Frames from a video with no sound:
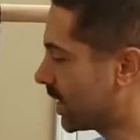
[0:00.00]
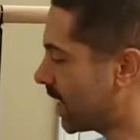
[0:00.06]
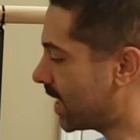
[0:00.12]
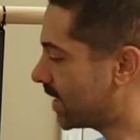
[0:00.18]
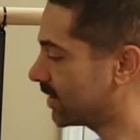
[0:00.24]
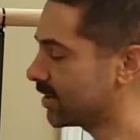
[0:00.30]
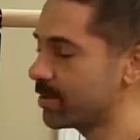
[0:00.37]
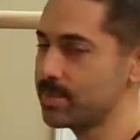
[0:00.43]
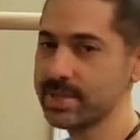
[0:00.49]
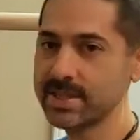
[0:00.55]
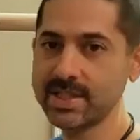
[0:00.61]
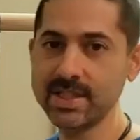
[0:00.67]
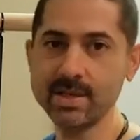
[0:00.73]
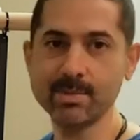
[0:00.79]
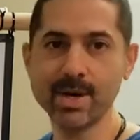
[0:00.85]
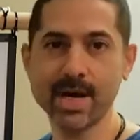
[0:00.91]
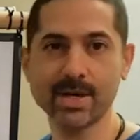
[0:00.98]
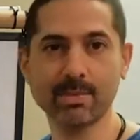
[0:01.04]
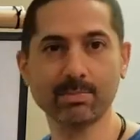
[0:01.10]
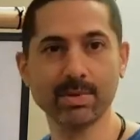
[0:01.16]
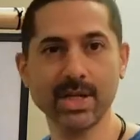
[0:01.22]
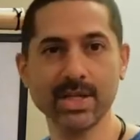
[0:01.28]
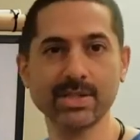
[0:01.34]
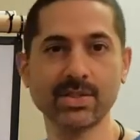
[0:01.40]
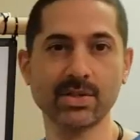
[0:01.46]
and limits the amount of
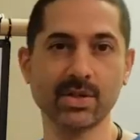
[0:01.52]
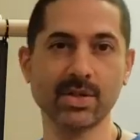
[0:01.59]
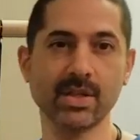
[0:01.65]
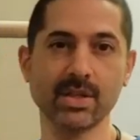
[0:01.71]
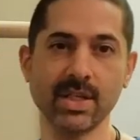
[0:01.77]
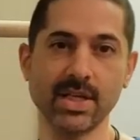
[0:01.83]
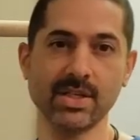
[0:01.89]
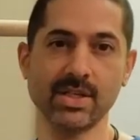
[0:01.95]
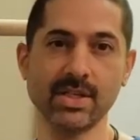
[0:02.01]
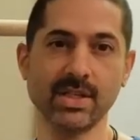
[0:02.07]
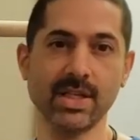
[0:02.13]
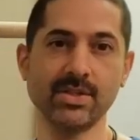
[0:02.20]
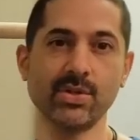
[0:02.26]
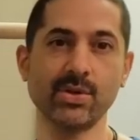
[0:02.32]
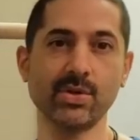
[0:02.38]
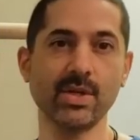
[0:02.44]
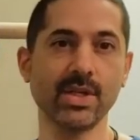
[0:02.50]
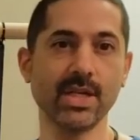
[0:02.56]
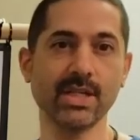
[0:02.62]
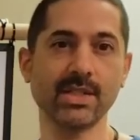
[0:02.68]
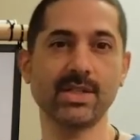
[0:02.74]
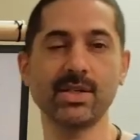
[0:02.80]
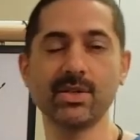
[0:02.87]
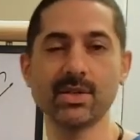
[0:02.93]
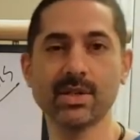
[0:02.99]
blood circulation that you can
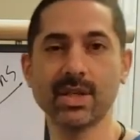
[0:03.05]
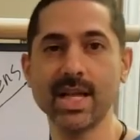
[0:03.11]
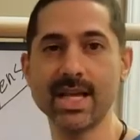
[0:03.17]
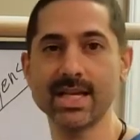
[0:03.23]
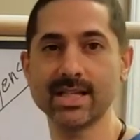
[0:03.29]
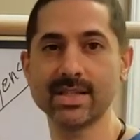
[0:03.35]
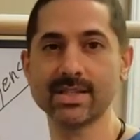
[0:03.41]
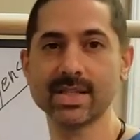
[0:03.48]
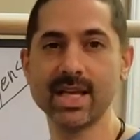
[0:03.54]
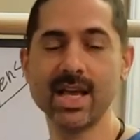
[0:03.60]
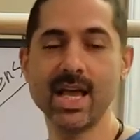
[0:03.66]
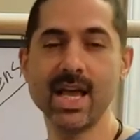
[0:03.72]
get to your legs.